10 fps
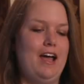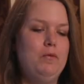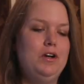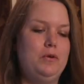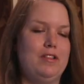I
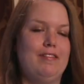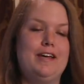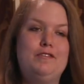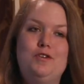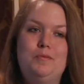work with
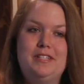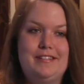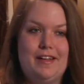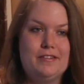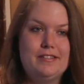live human
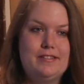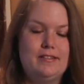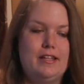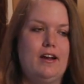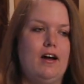cells
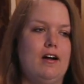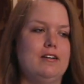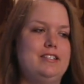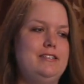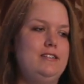that
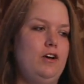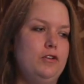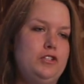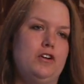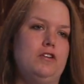are
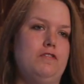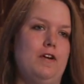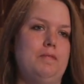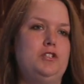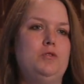cultured
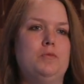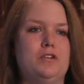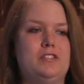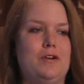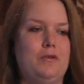from
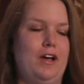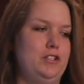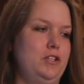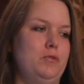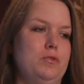tumors that
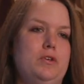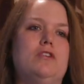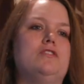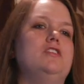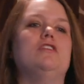actually grew
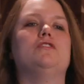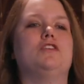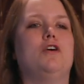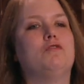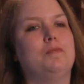years and years
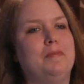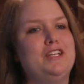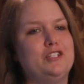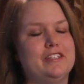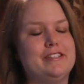ago from
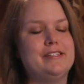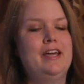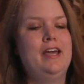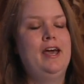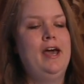patients.
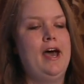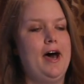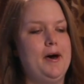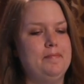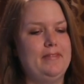
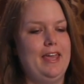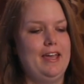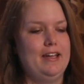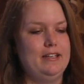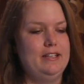Um,
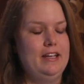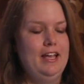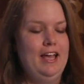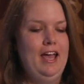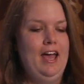and
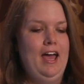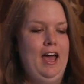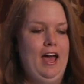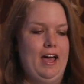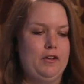
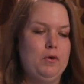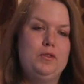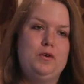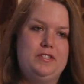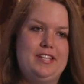I grow
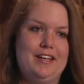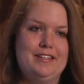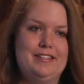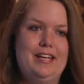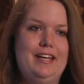those
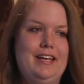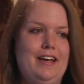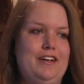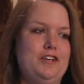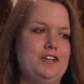cells
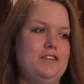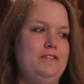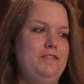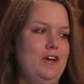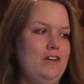under
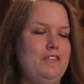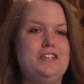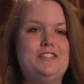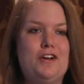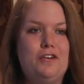very,
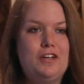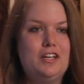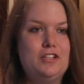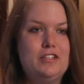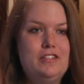very sterile
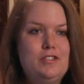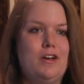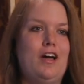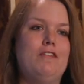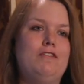conditions, so
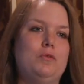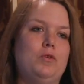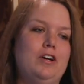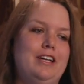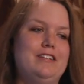I often
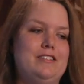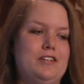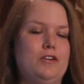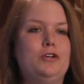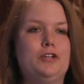work in a
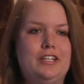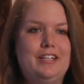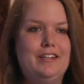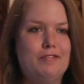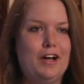sterile hood
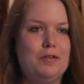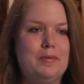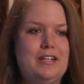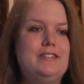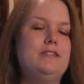
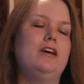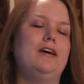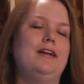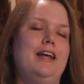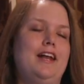environment
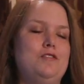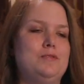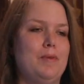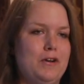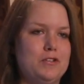um, and I
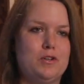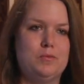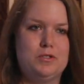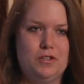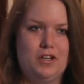use
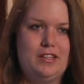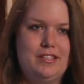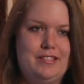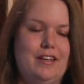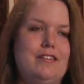microscopes to look at the
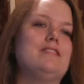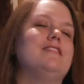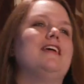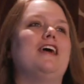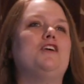cells,
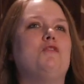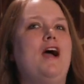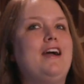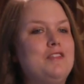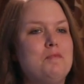and then I
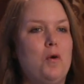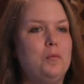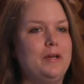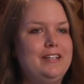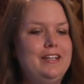crack them
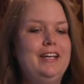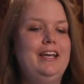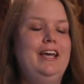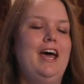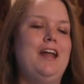open
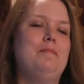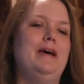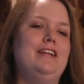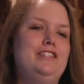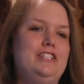at a
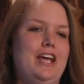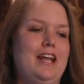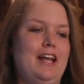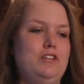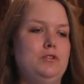bench
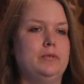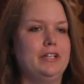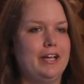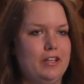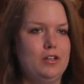and I do
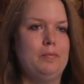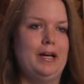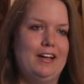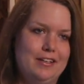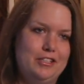molecular
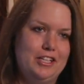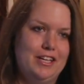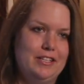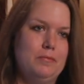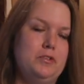biology
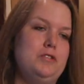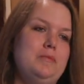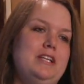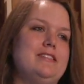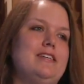on them, which
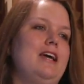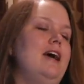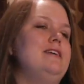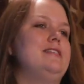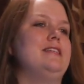means I
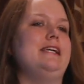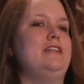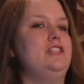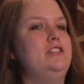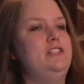isolate
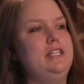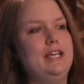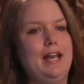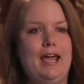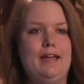D
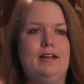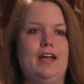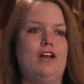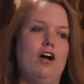N A and